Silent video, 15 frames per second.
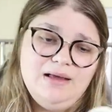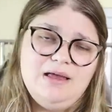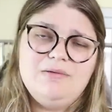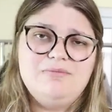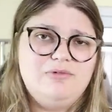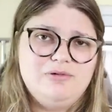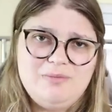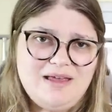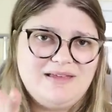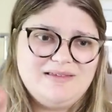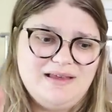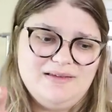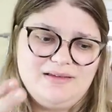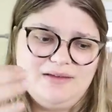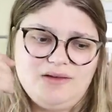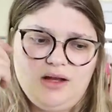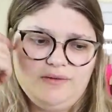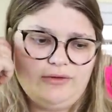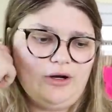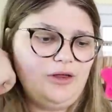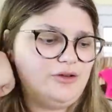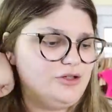It would make sense because all
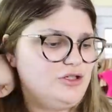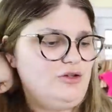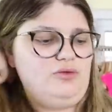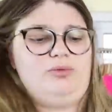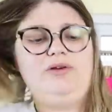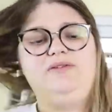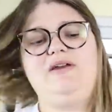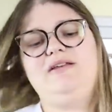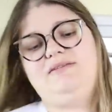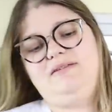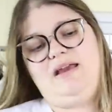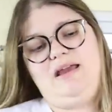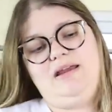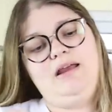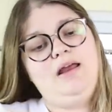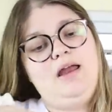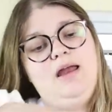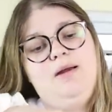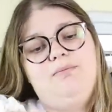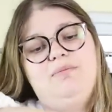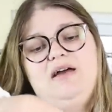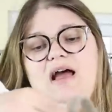of her other shoes were a size 9.
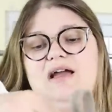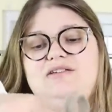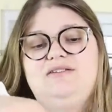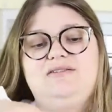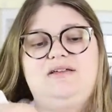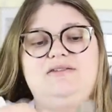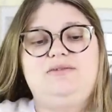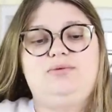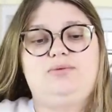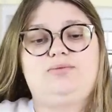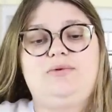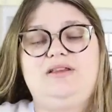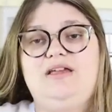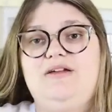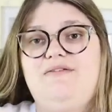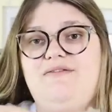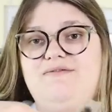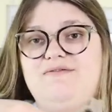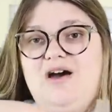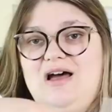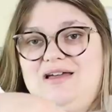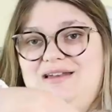But I just thought these were really
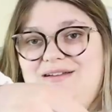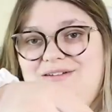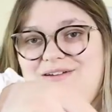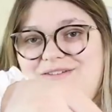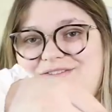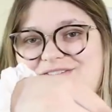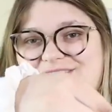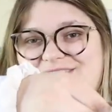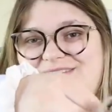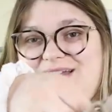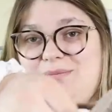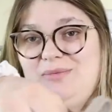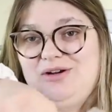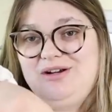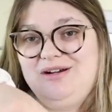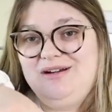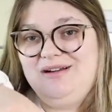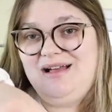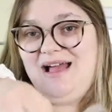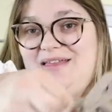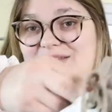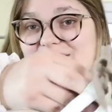fun for summer.
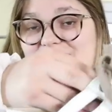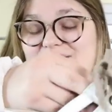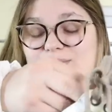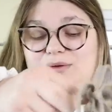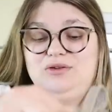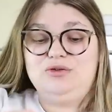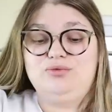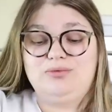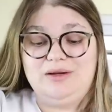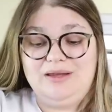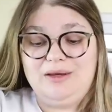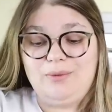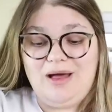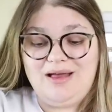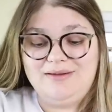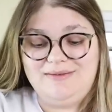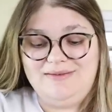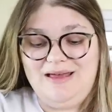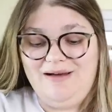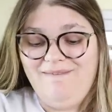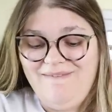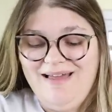I think these will do really well.
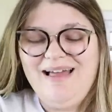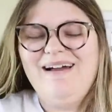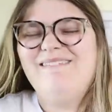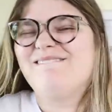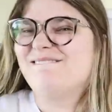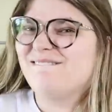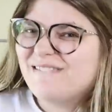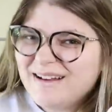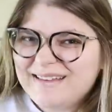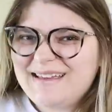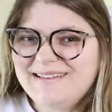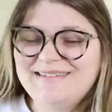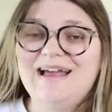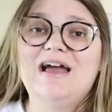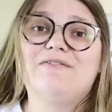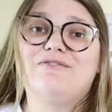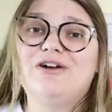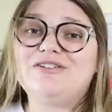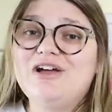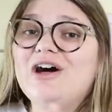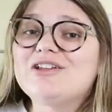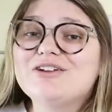So really excited
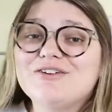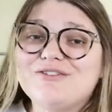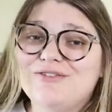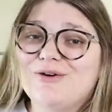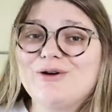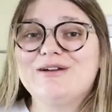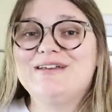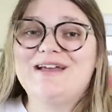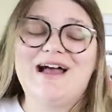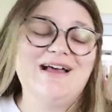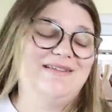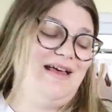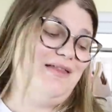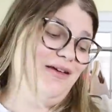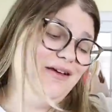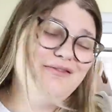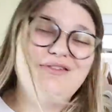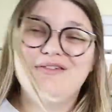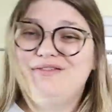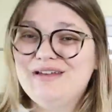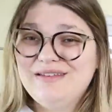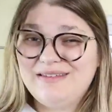for $1.40, guys. I think
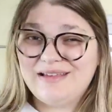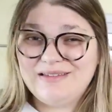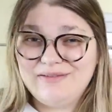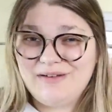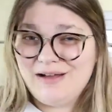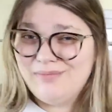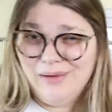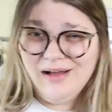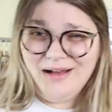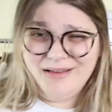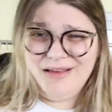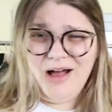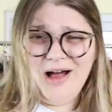50, 65 bucks.